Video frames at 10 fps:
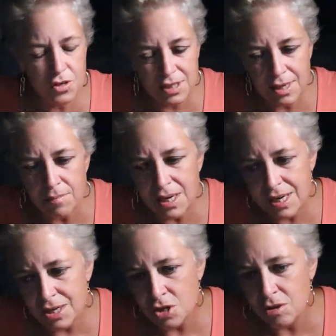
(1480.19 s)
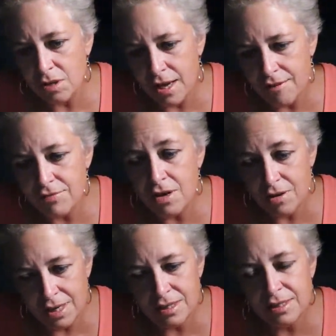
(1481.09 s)
There's somebody in your life.
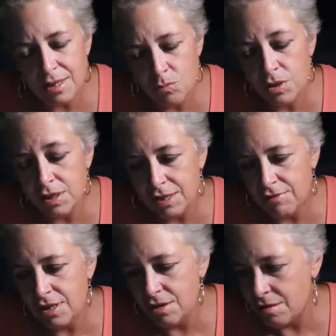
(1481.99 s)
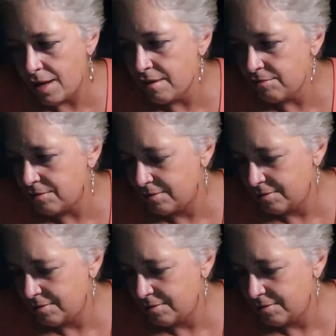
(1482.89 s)
There is someone leaving your life.